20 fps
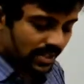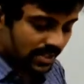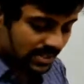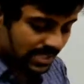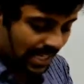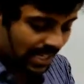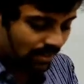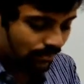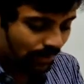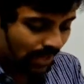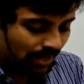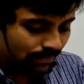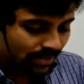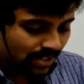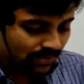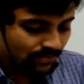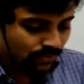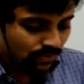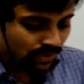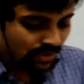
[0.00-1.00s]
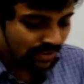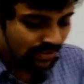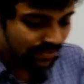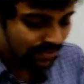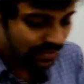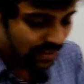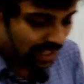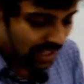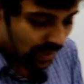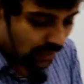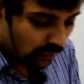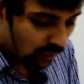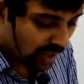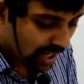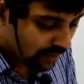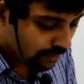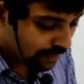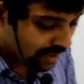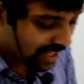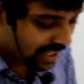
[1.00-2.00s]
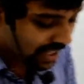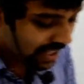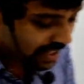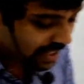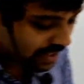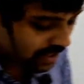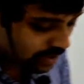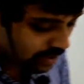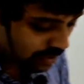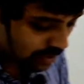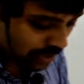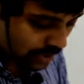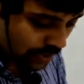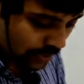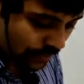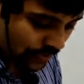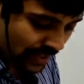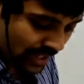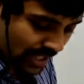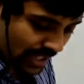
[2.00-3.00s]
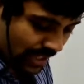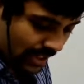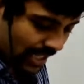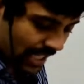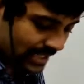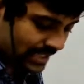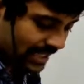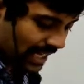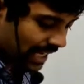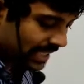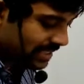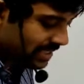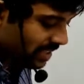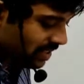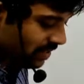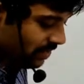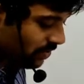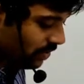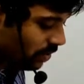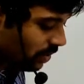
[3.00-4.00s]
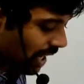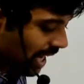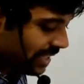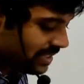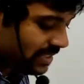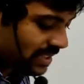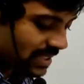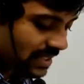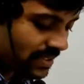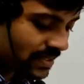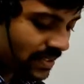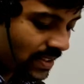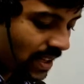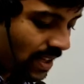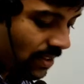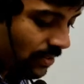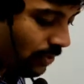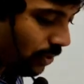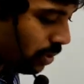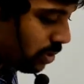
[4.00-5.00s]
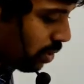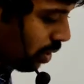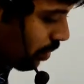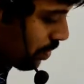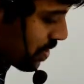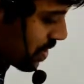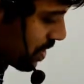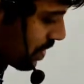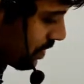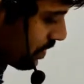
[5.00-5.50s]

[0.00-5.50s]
Sin pi by 4 is 1 by root 2. That's the answer. Answer is fourth option.